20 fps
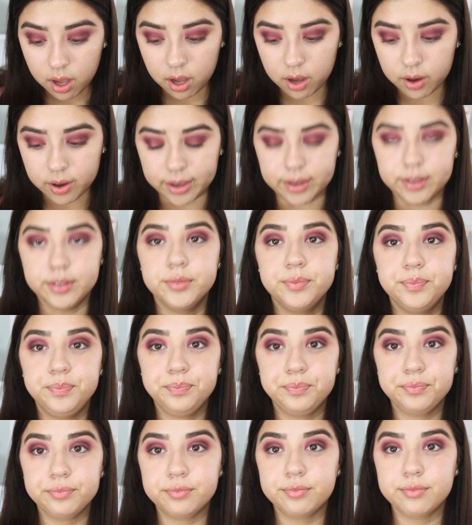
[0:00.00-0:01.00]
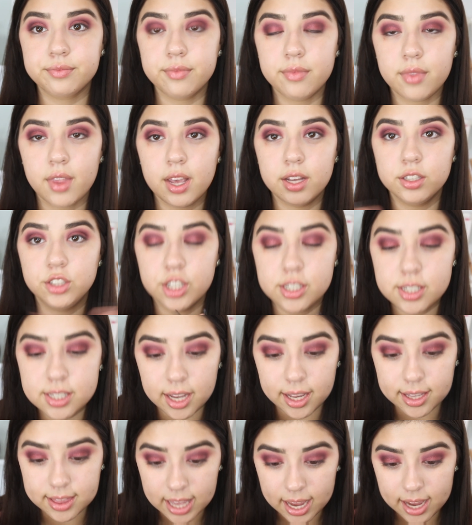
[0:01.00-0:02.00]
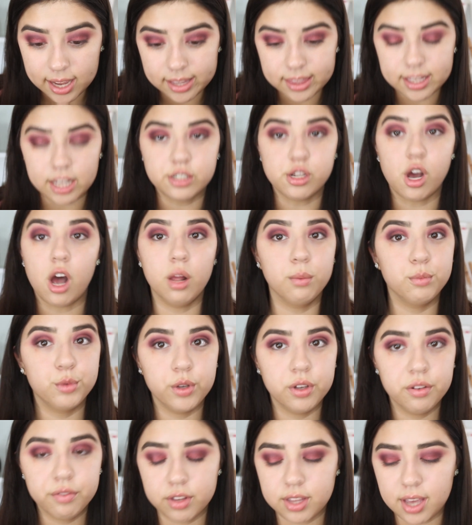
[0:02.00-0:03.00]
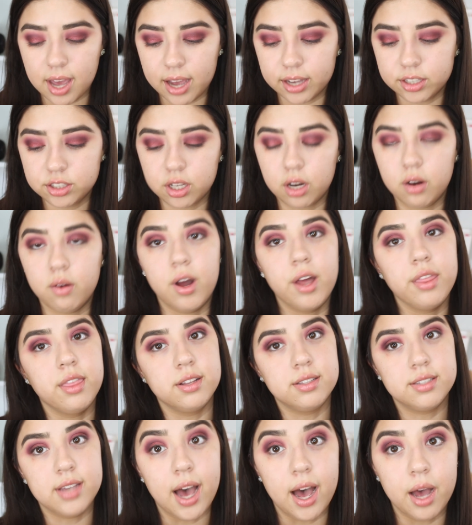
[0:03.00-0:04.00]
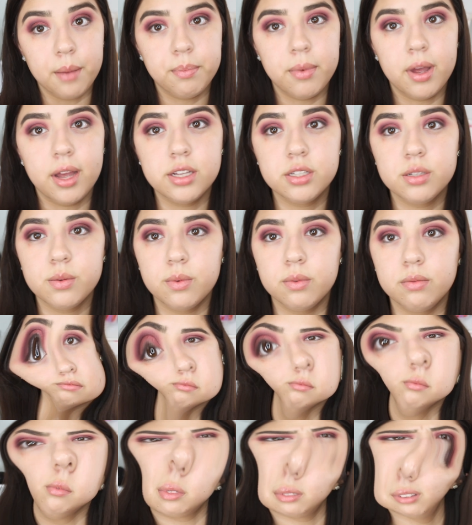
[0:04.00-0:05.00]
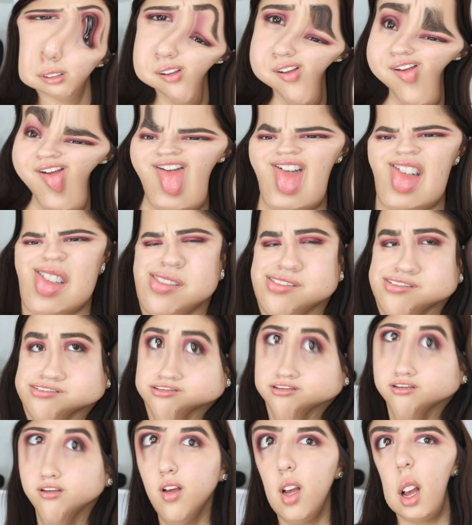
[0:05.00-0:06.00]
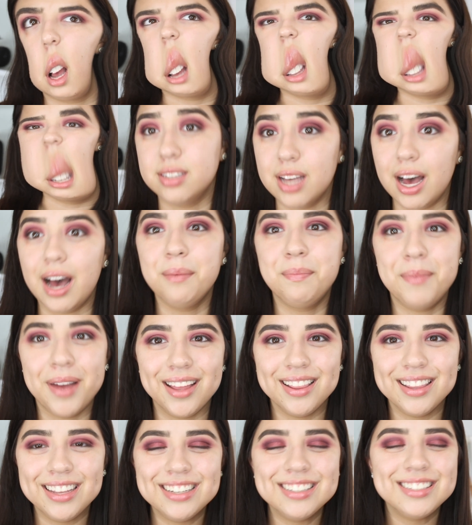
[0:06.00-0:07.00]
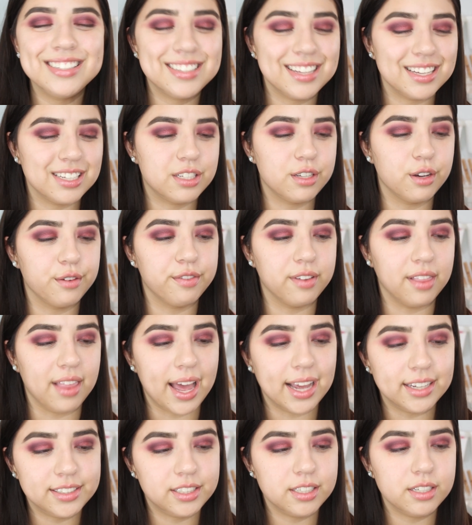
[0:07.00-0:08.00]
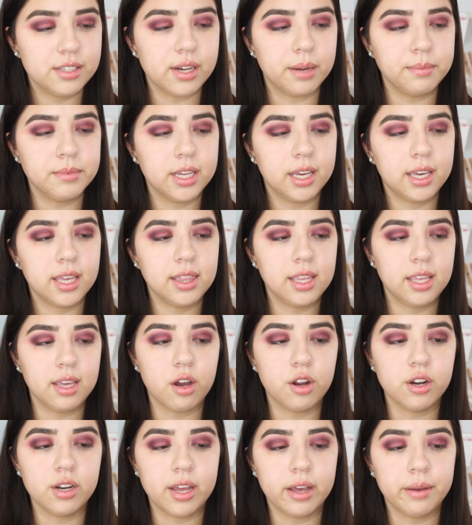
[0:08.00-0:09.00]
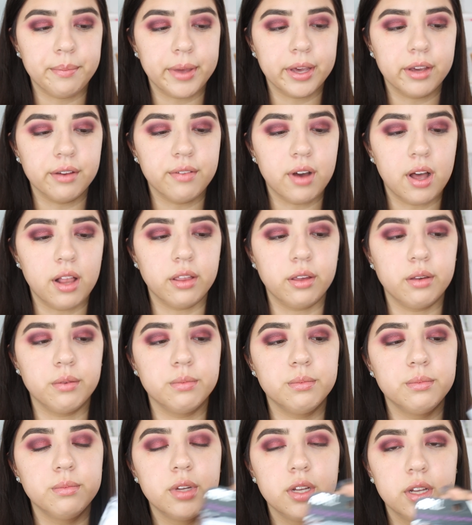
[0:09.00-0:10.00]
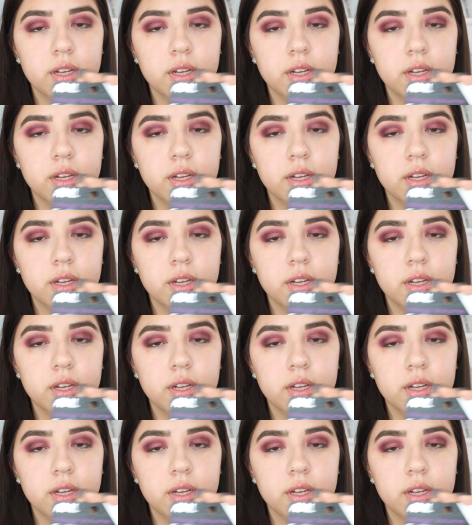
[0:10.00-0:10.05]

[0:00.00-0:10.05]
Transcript: Okay, just like that. That's all I'm doing for the eyeshadow on the top, at the top at least. So for lashes, I'm taking the Ardell Mega Volume